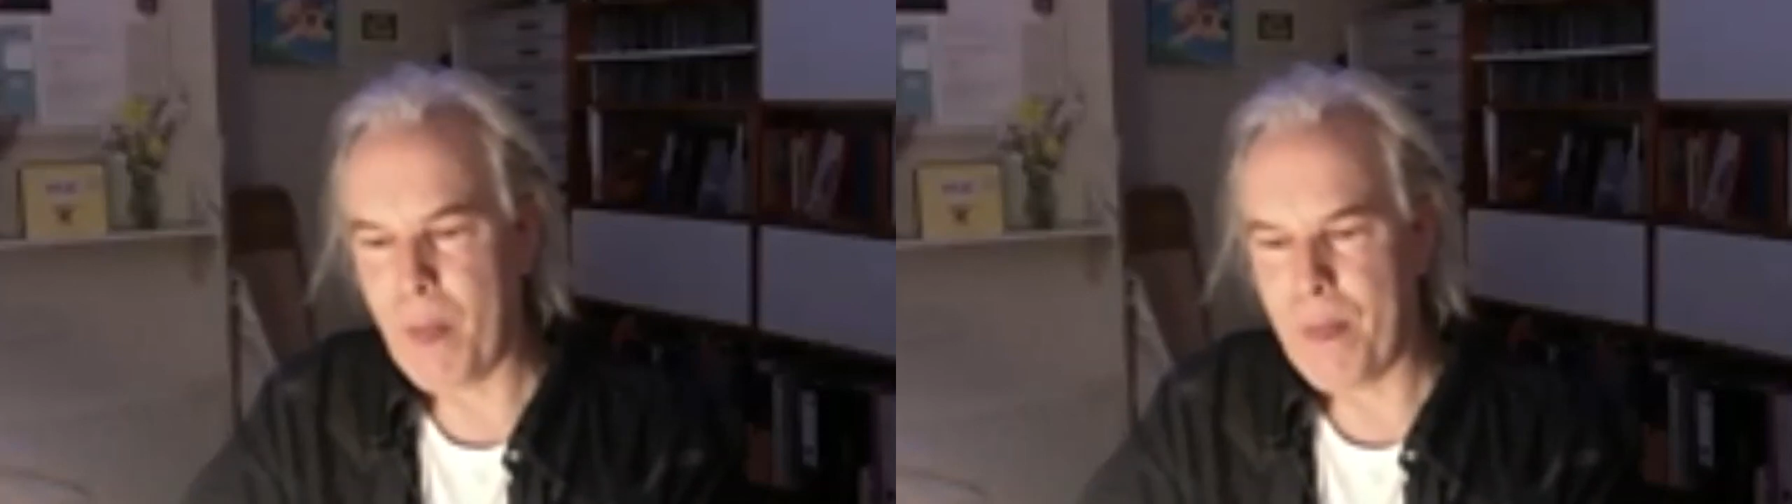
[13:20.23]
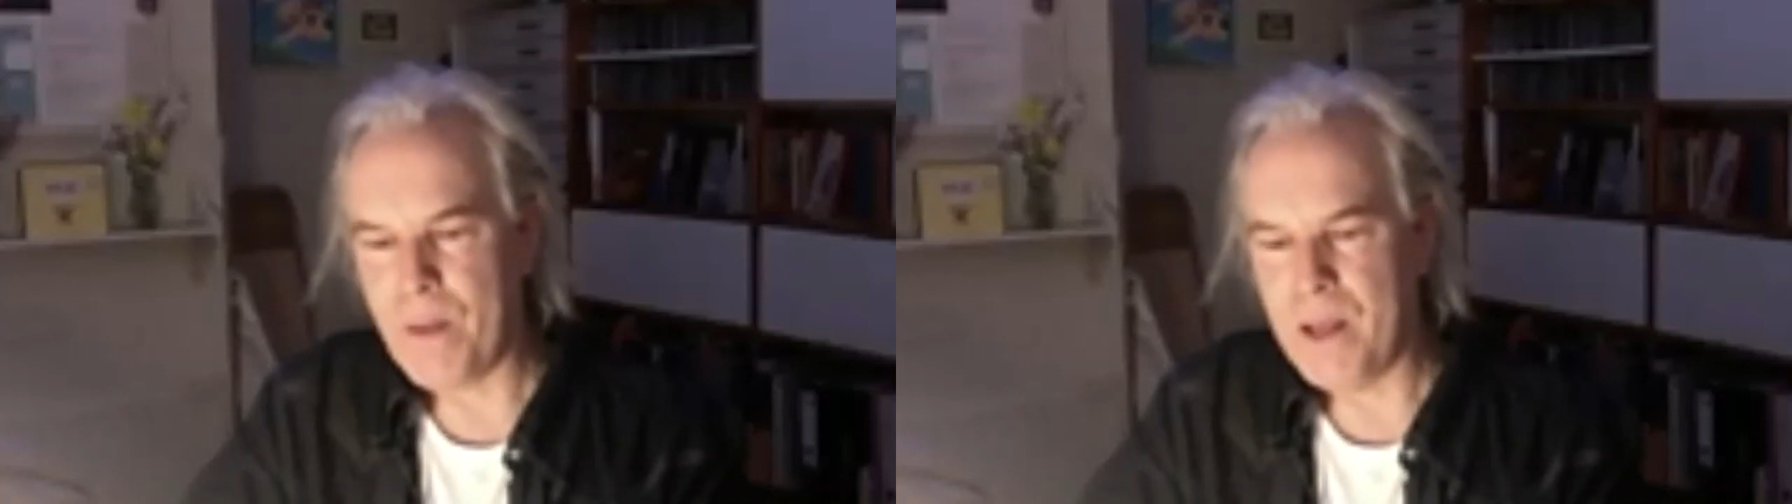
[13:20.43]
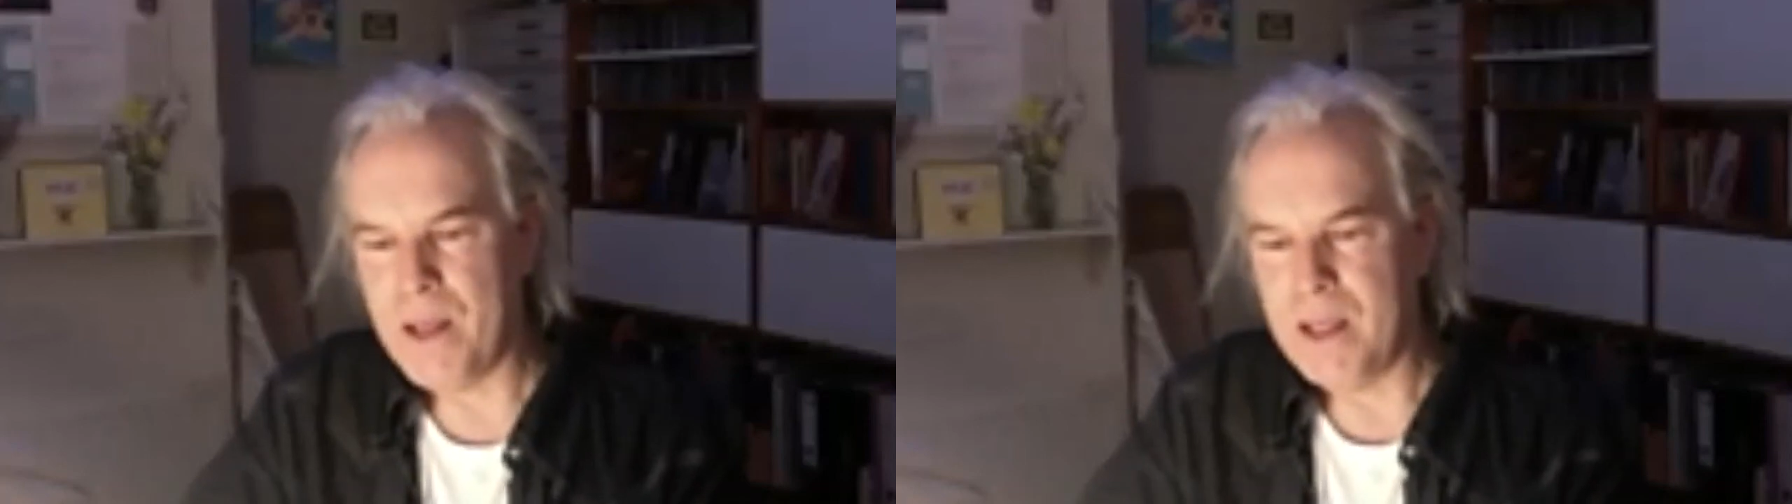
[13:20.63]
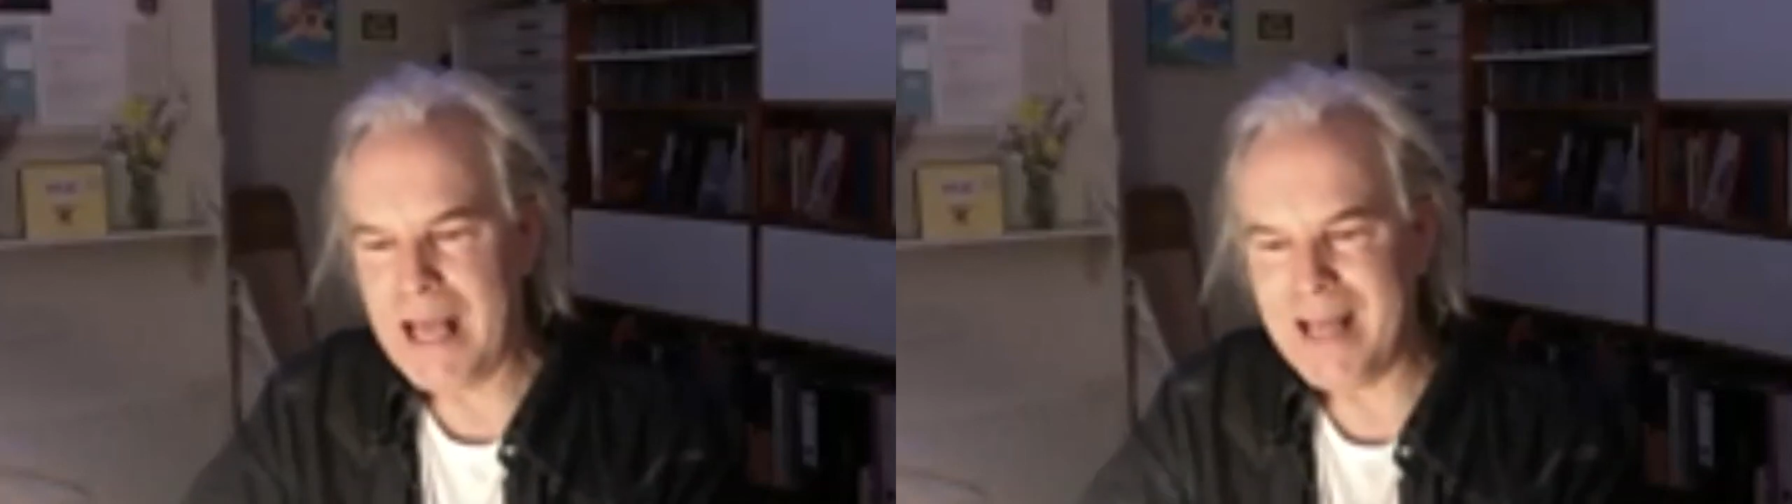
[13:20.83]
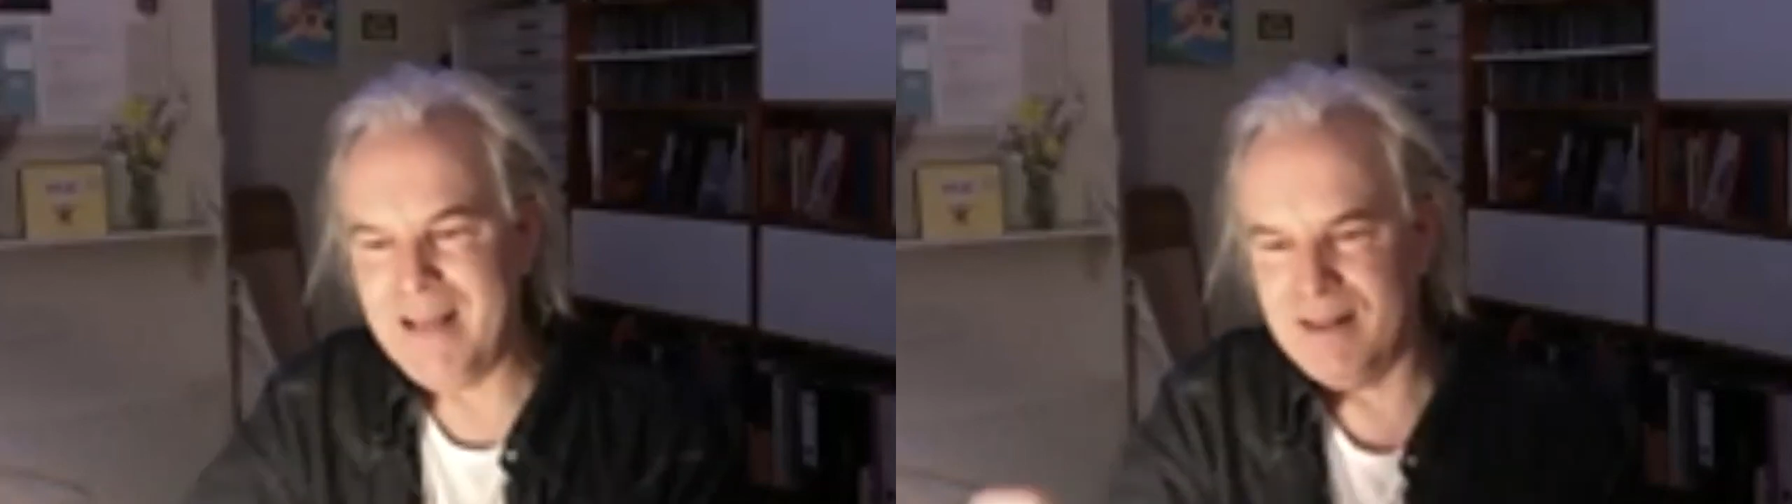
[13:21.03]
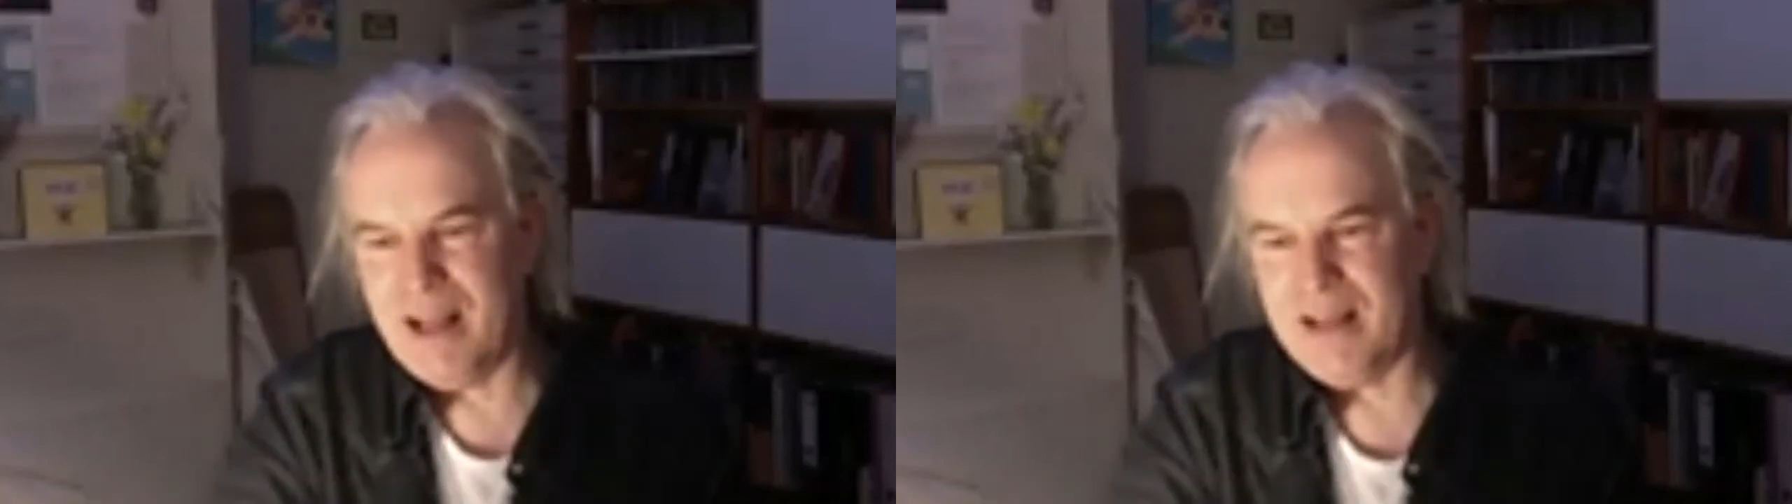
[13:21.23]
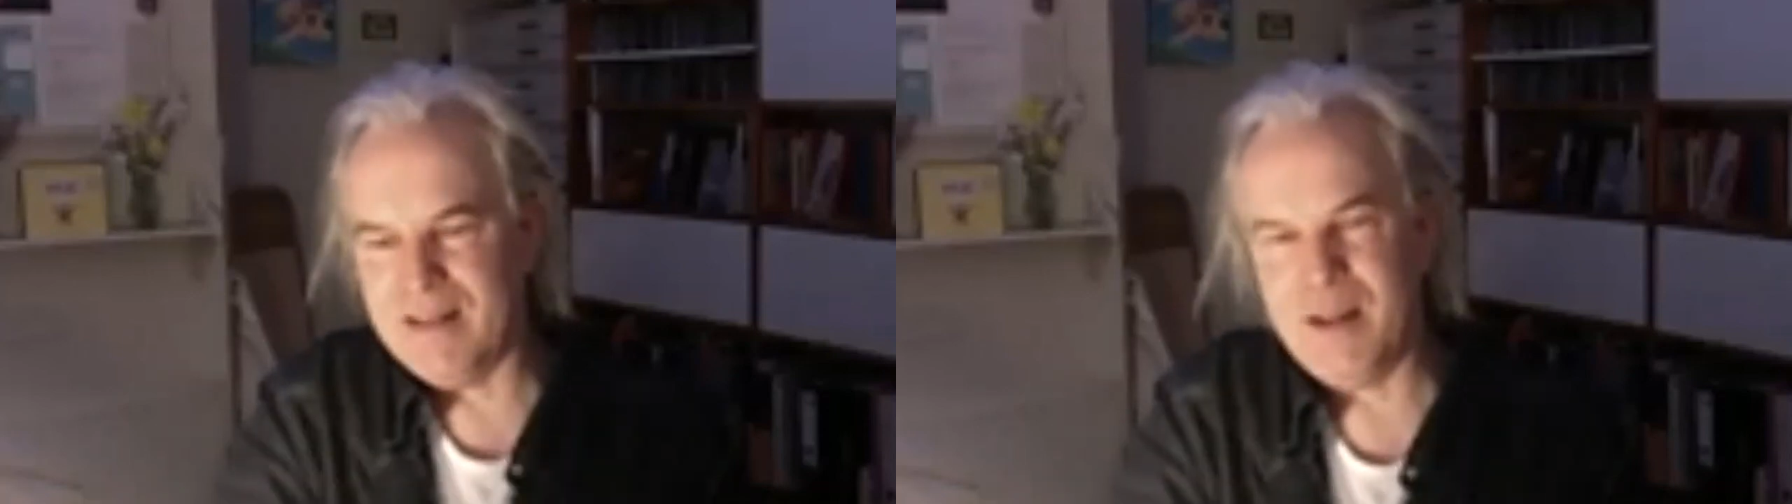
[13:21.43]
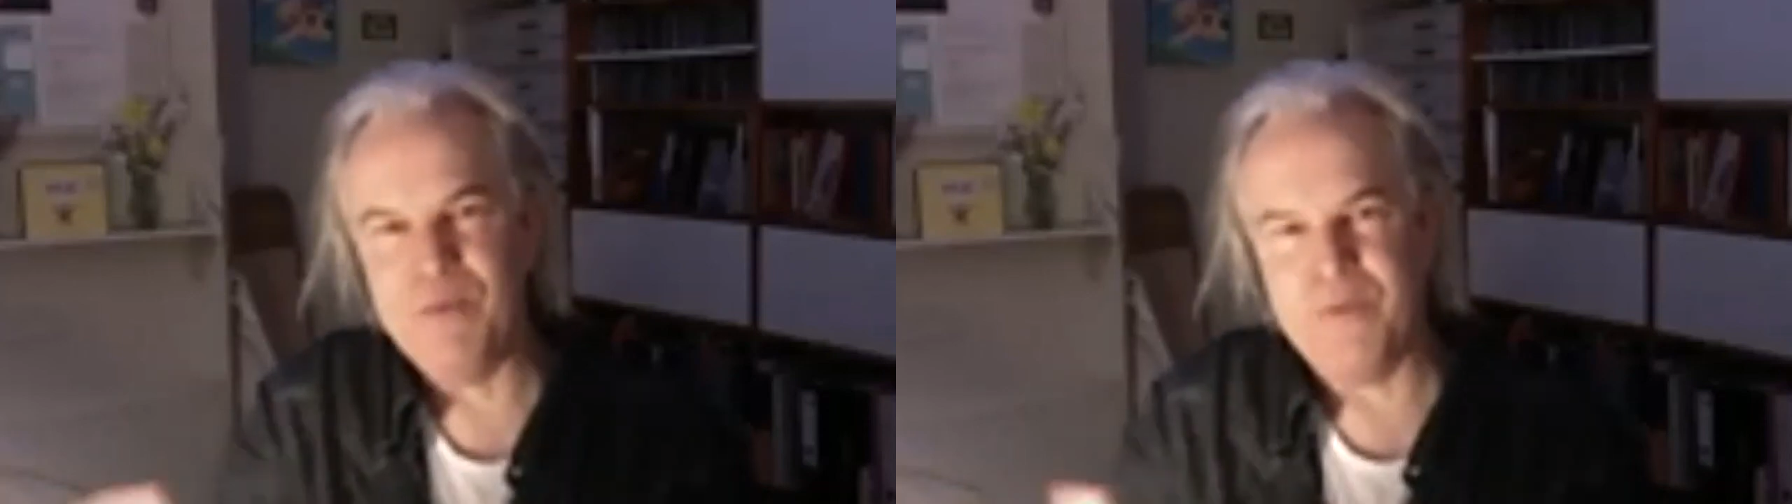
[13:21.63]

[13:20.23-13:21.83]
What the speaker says: that is that same fear